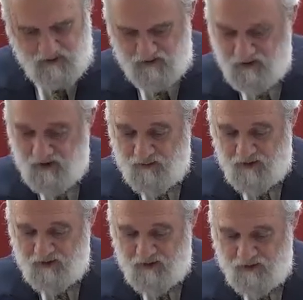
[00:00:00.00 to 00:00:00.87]
There's
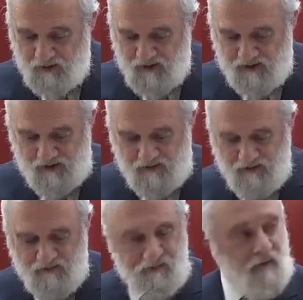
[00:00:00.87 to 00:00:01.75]
abundant peace.
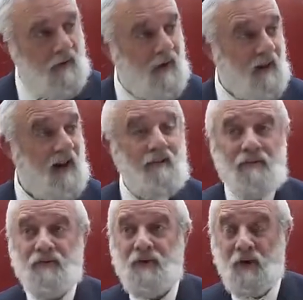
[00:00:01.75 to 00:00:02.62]

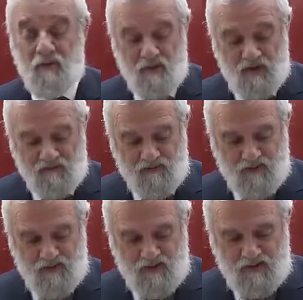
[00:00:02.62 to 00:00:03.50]
Rav, Shalom Rav.
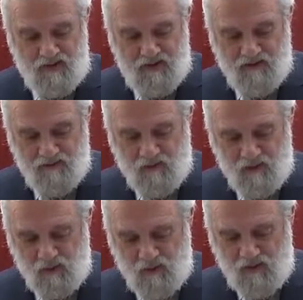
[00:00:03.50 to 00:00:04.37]
For
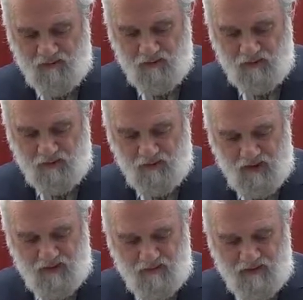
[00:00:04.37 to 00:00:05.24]
those who love your
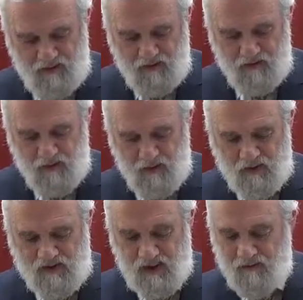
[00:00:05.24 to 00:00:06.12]
Torah, and there is no
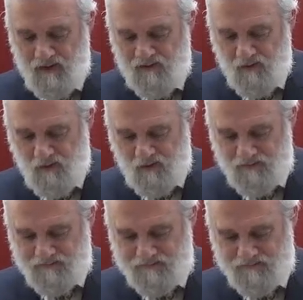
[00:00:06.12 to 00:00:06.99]
stumbling for them.